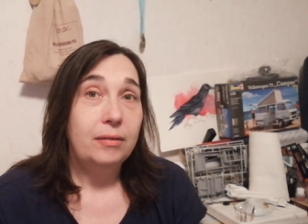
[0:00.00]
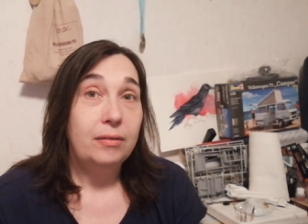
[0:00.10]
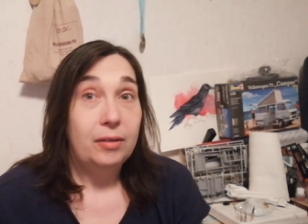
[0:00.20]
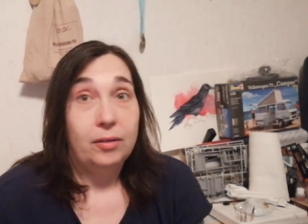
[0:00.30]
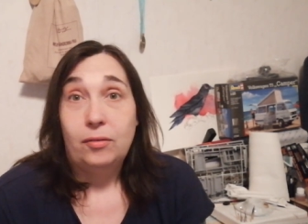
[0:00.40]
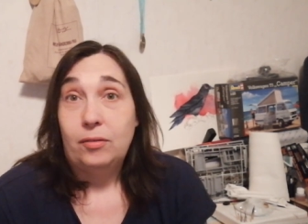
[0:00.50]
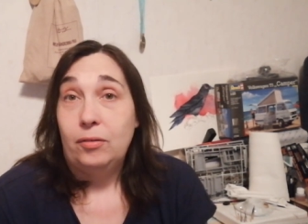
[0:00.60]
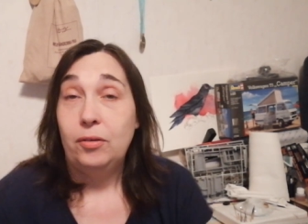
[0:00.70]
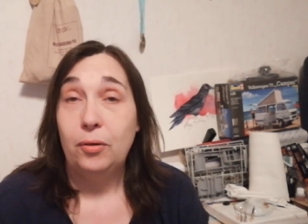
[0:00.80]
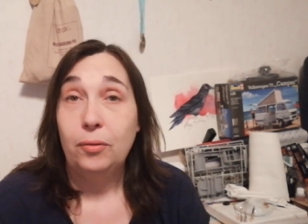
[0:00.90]
since,
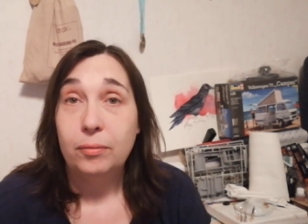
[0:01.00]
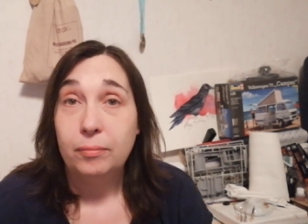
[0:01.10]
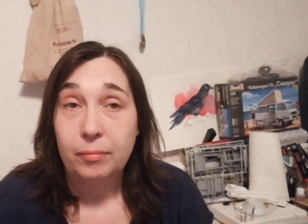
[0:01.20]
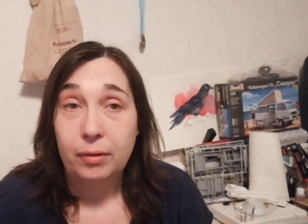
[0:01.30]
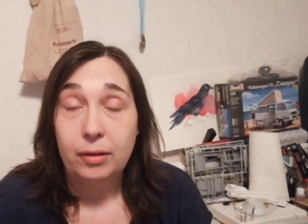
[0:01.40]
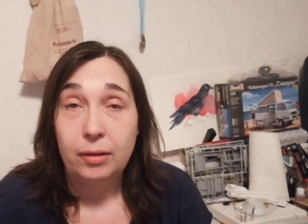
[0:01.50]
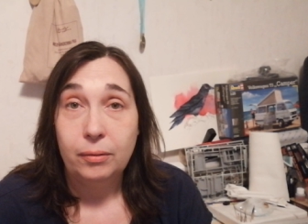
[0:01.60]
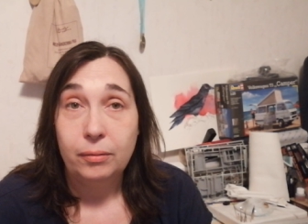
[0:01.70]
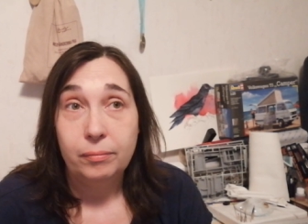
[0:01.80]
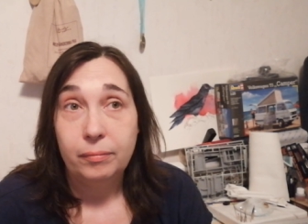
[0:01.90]
you know,
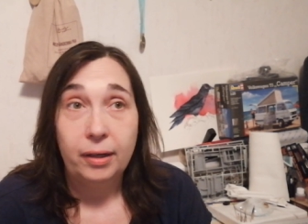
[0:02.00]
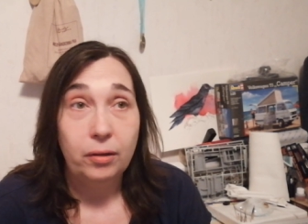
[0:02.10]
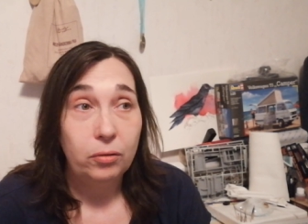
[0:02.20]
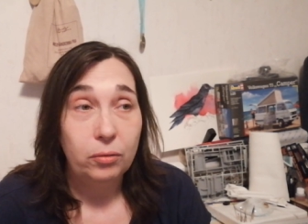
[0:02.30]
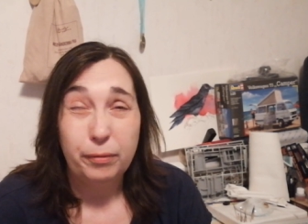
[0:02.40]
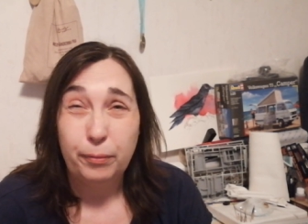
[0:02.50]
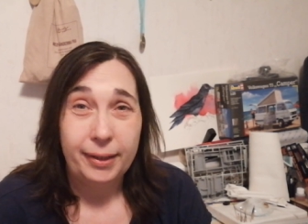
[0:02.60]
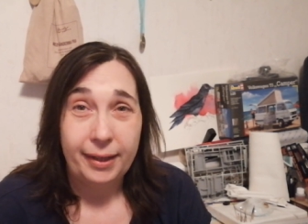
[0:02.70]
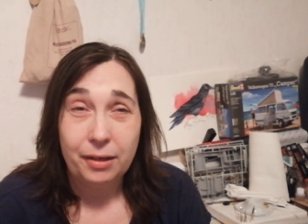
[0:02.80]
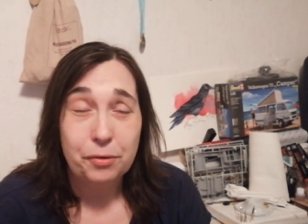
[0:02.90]
I don't know if we
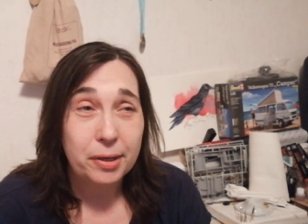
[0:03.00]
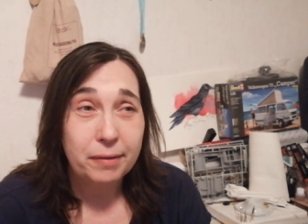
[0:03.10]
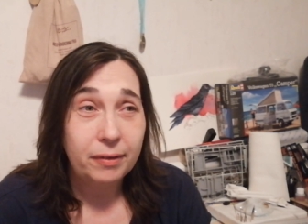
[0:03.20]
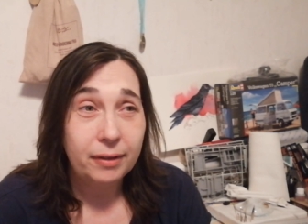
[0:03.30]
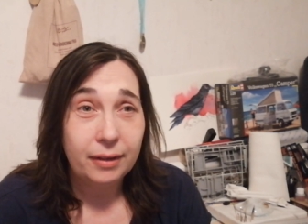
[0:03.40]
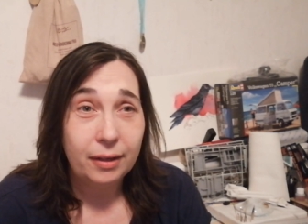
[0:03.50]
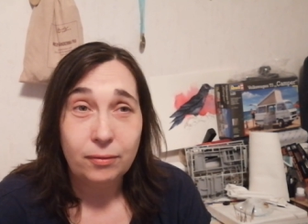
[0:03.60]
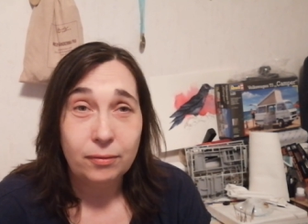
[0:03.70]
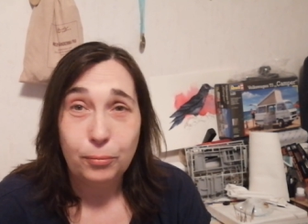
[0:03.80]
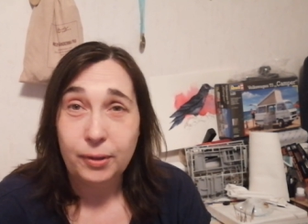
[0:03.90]
can travel out.
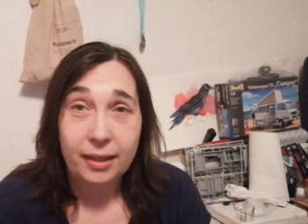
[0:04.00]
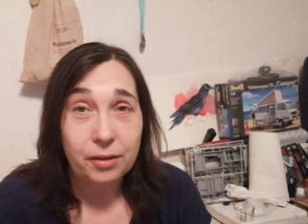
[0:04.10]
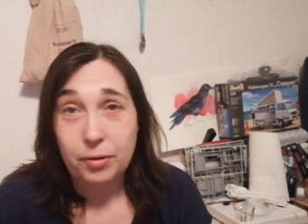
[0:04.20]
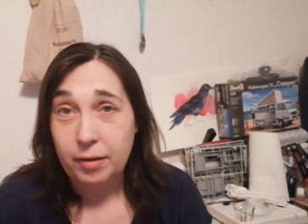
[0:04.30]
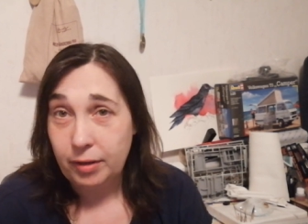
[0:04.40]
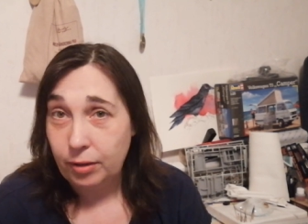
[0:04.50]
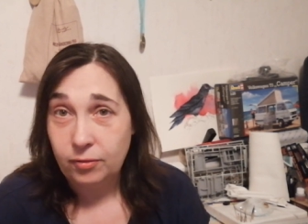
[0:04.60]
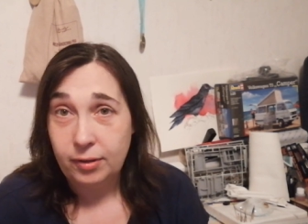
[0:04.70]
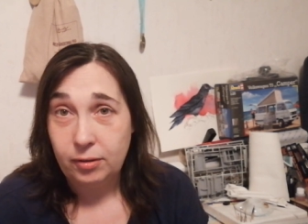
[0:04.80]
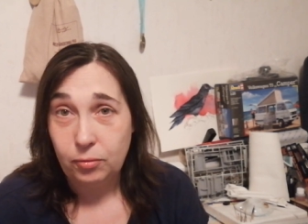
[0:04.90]
We can travel
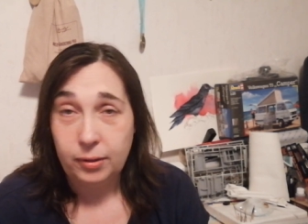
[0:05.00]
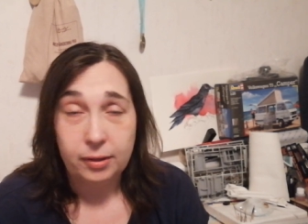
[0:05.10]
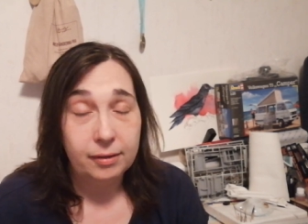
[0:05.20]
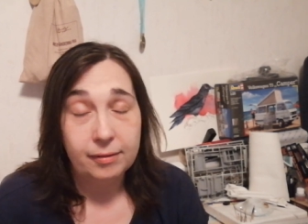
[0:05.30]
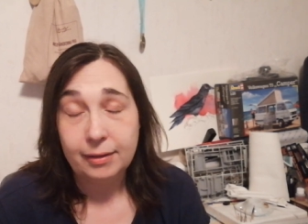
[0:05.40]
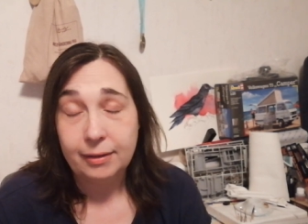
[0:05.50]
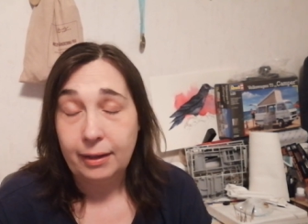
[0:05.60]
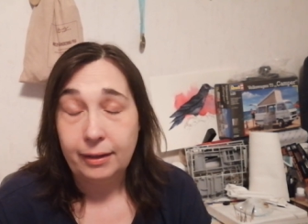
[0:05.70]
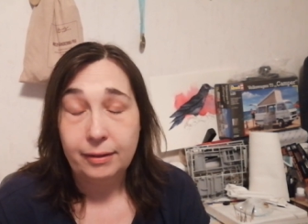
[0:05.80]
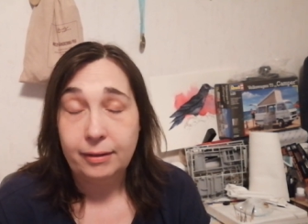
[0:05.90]
outside Sweden. It's not
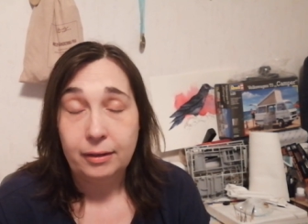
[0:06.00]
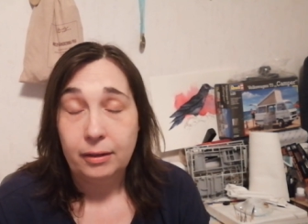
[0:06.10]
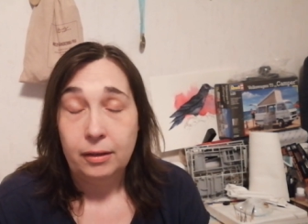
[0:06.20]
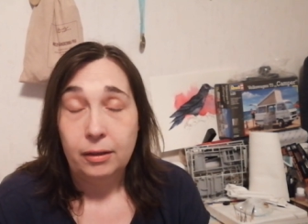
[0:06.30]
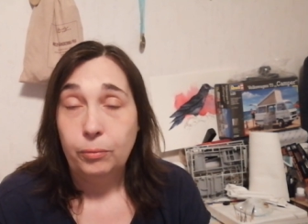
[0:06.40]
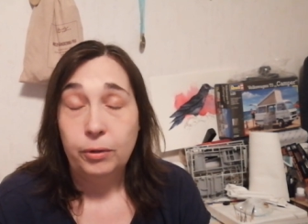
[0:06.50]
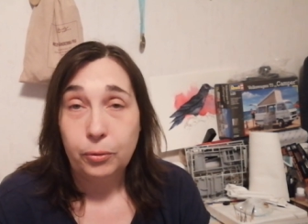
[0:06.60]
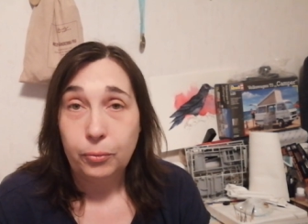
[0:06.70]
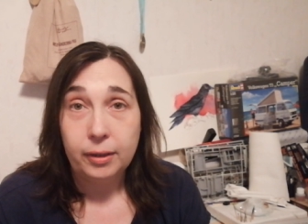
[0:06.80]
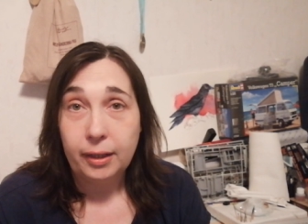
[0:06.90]
like we
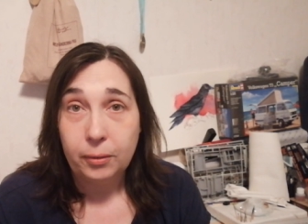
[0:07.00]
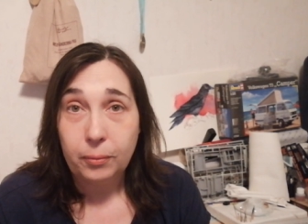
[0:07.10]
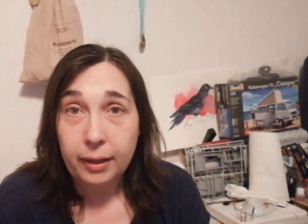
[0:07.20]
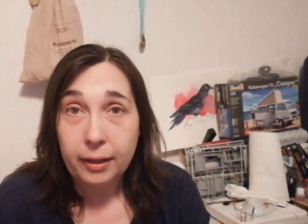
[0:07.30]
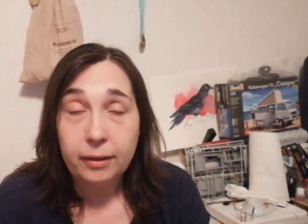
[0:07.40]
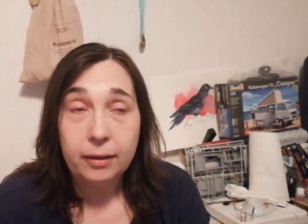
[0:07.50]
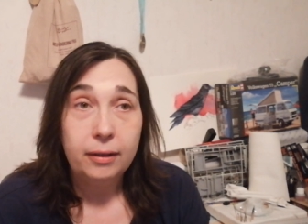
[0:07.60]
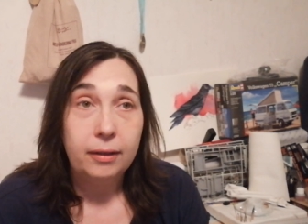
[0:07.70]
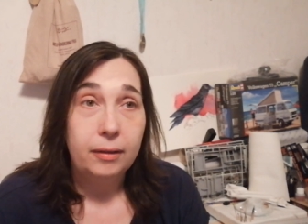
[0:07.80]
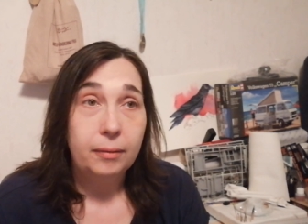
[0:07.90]
do it anyway,
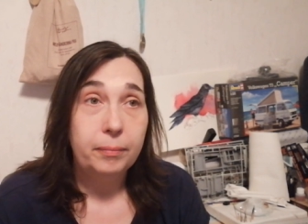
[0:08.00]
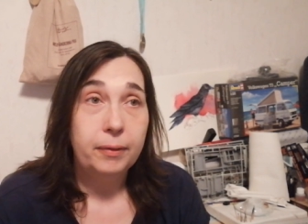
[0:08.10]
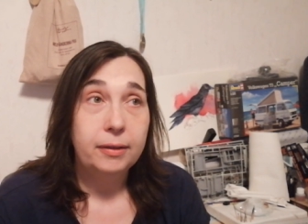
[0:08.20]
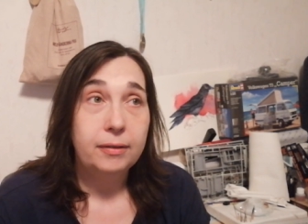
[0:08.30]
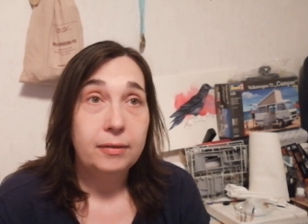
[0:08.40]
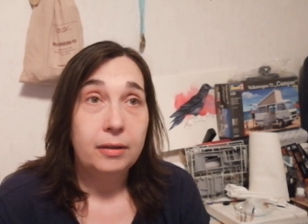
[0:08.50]
but